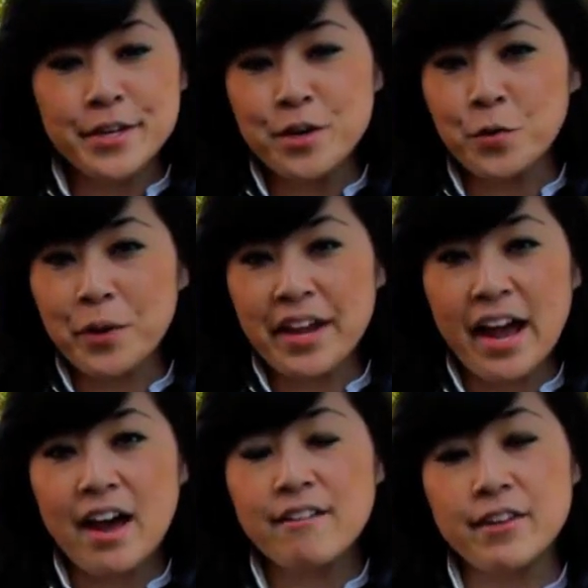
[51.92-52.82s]
So we
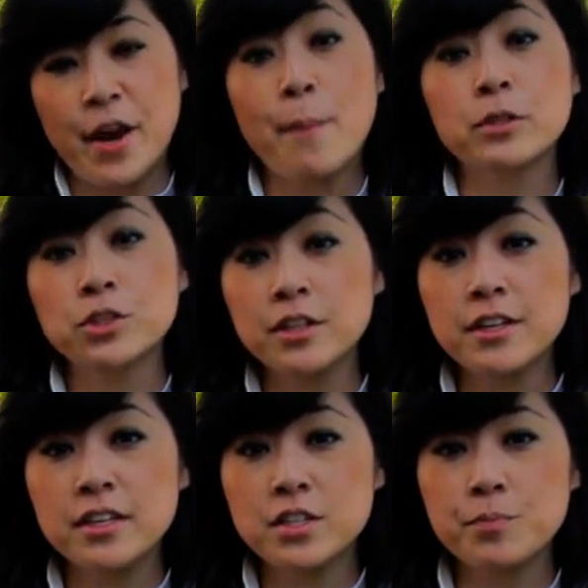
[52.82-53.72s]
have an
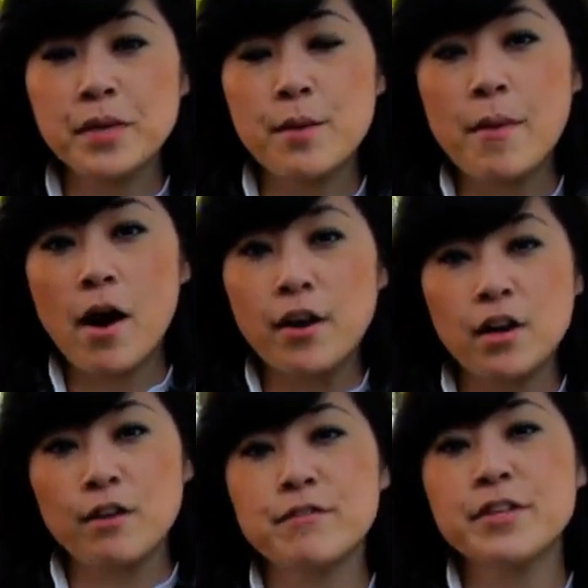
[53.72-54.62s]
opportunity to be a part
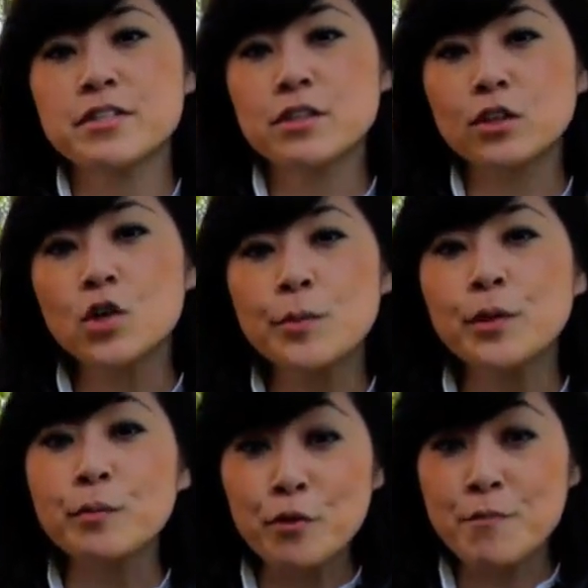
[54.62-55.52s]
of this
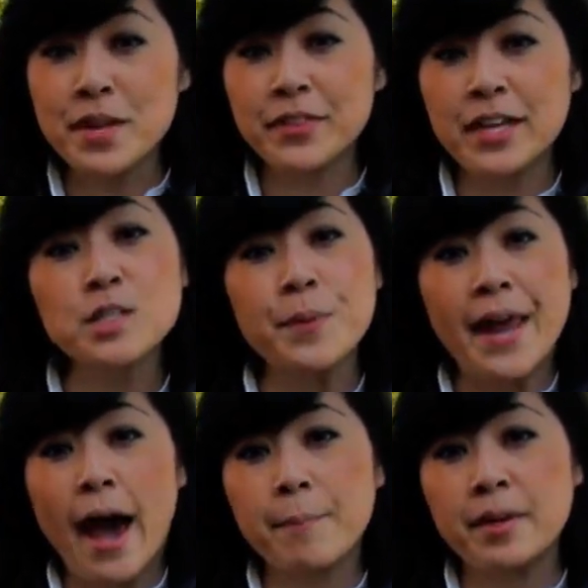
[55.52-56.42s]
global movement that's been
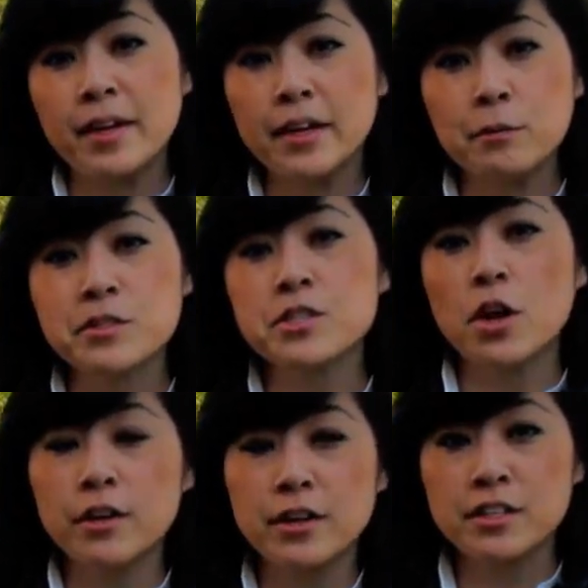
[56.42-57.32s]
happening. It was
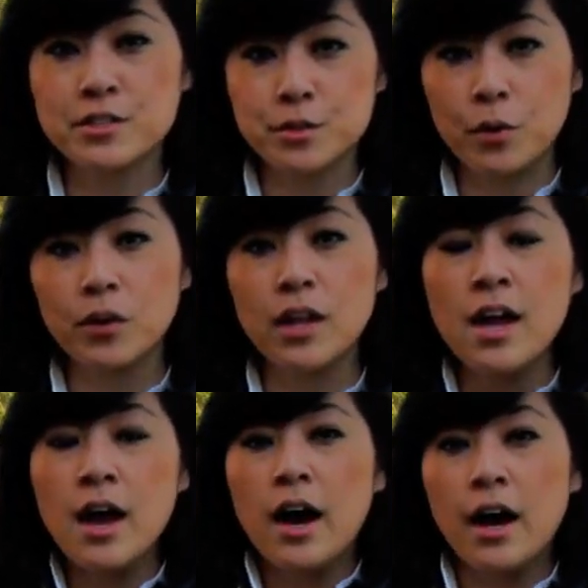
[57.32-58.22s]
started in Seoul
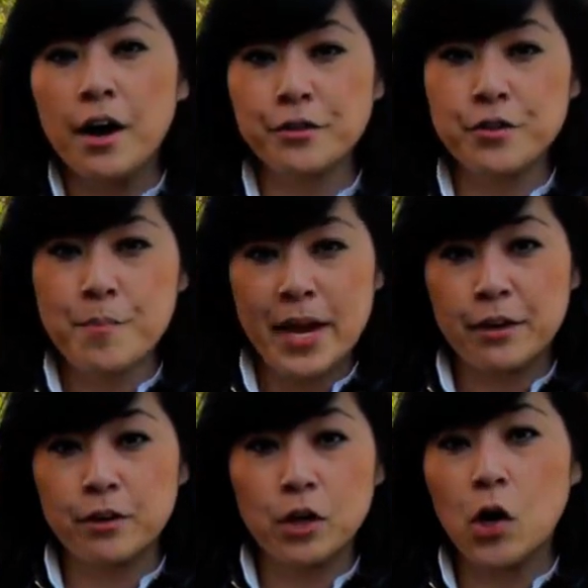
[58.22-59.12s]
uh, under the
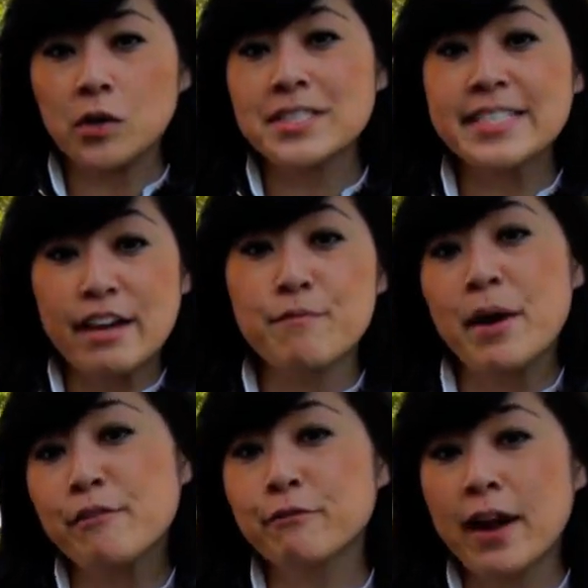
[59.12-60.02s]
banner called Save
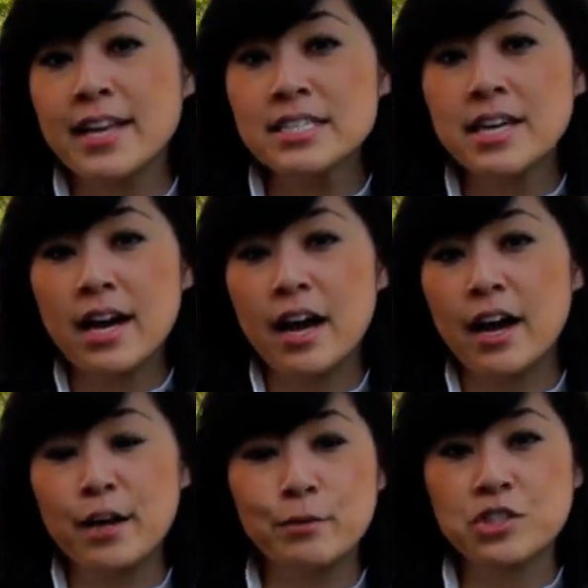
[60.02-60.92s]
My Friend.
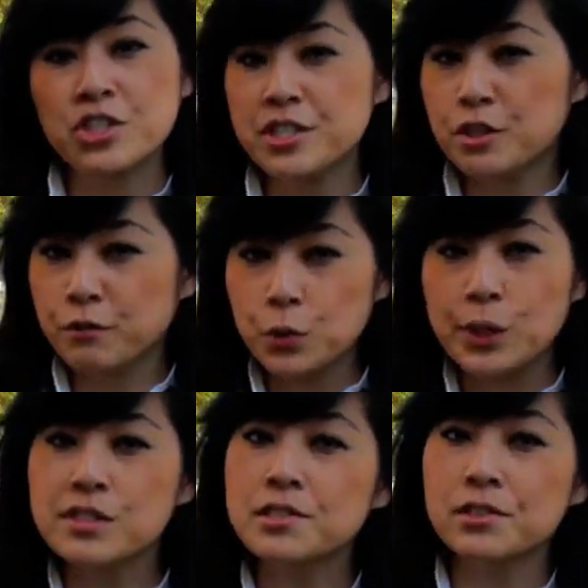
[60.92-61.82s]
Uh, it was just a few
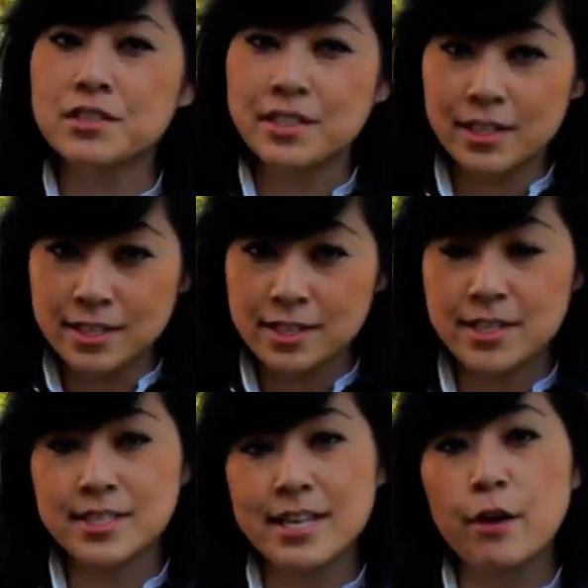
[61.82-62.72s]
concerned citizens
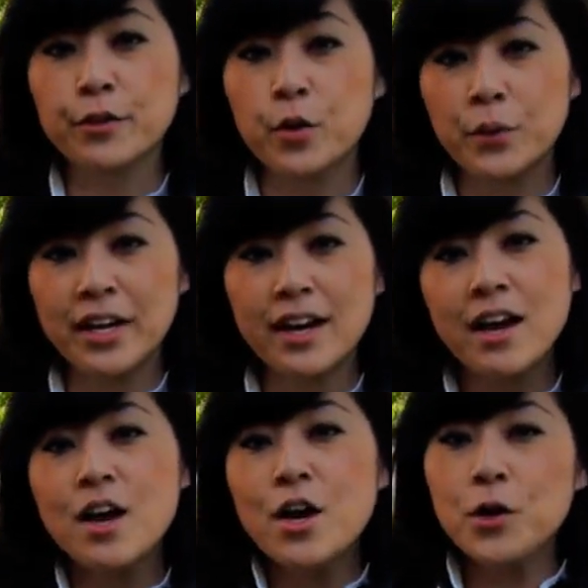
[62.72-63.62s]
in South Korea
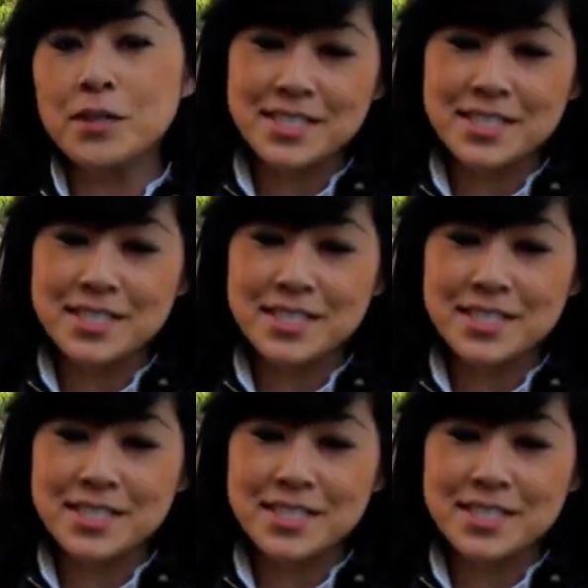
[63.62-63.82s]
who